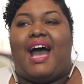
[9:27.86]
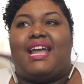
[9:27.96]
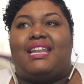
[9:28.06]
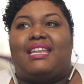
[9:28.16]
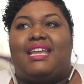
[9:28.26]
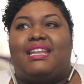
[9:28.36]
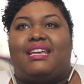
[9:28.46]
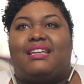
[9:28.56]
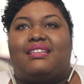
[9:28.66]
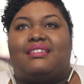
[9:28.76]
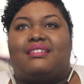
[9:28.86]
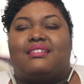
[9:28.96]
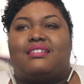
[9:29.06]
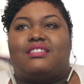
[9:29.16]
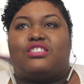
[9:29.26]
I needed
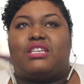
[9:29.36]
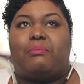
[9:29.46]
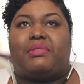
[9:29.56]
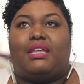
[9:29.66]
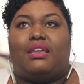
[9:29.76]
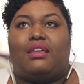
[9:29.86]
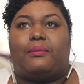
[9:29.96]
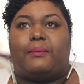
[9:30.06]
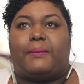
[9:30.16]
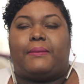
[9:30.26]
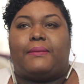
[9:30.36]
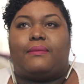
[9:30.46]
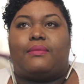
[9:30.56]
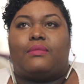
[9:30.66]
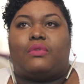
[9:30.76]
something
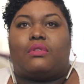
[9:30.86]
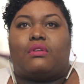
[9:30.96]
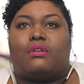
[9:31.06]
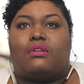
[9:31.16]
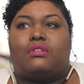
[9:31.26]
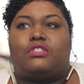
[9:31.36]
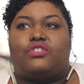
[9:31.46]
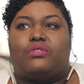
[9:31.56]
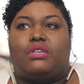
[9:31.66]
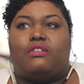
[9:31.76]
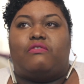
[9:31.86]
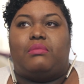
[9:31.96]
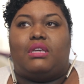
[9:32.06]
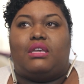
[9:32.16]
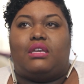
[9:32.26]
to give
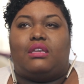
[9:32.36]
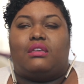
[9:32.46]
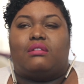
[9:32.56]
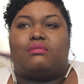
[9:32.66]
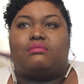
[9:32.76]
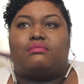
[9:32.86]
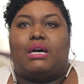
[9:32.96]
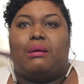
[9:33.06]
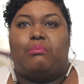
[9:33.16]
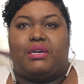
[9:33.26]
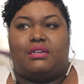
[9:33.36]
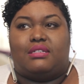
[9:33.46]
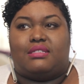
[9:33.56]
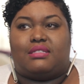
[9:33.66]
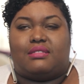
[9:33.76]
me a
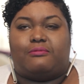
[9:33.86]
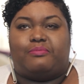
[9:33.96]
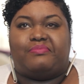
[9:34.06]
buzz.